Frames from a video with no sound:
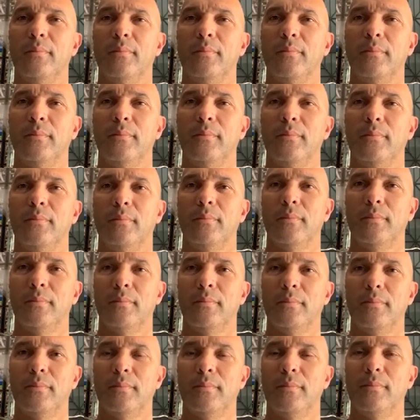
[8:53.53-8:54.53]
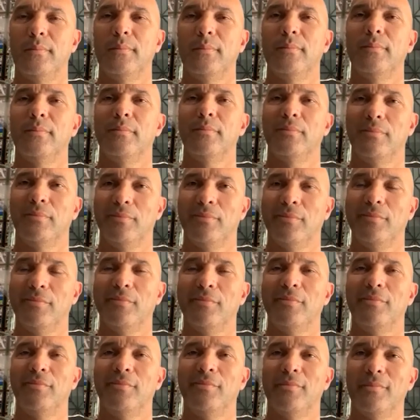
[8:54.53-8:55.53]

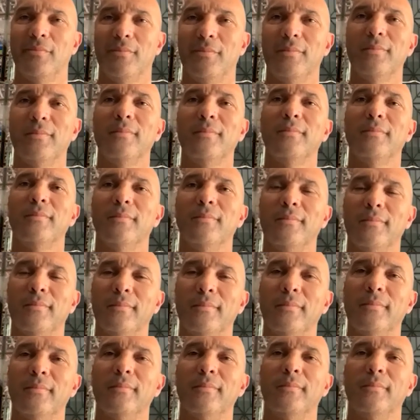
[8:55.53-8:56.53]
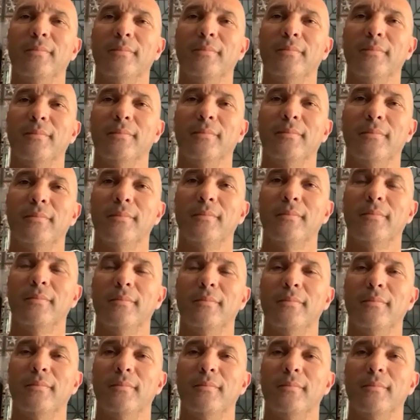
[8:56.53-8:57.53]

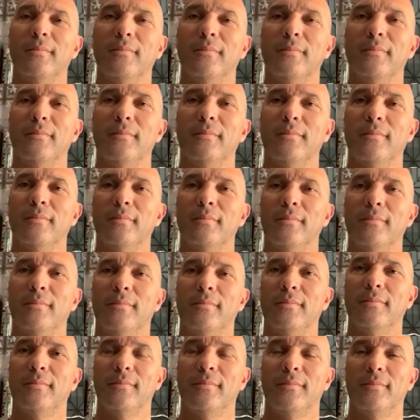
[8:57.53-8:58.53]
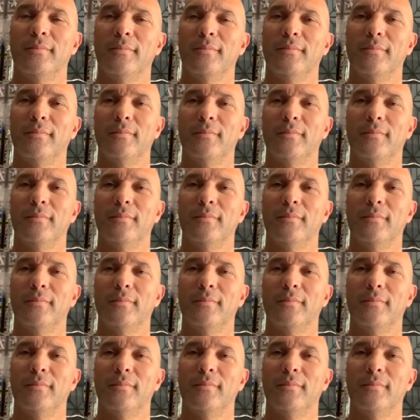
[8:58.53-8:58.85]
[no speech]